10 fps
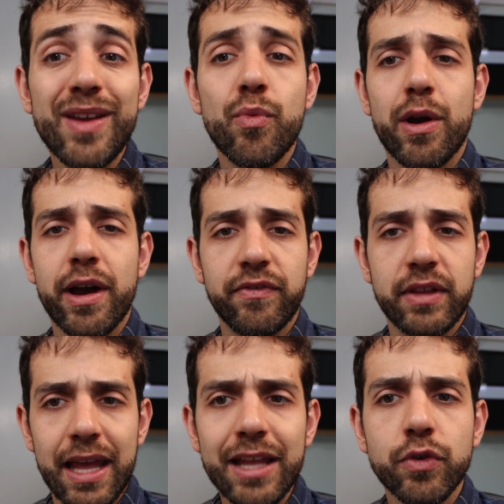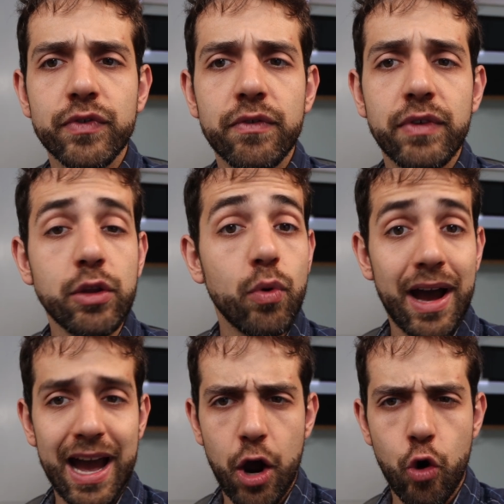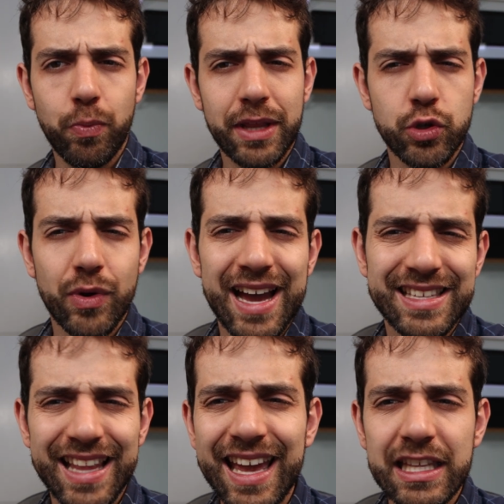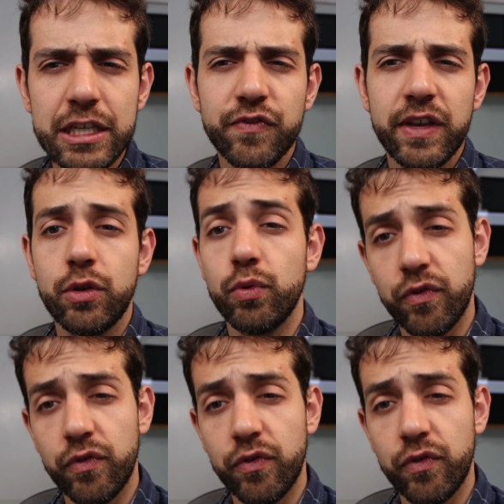way, we arrive in the end of the video. I hope that you guys like this video.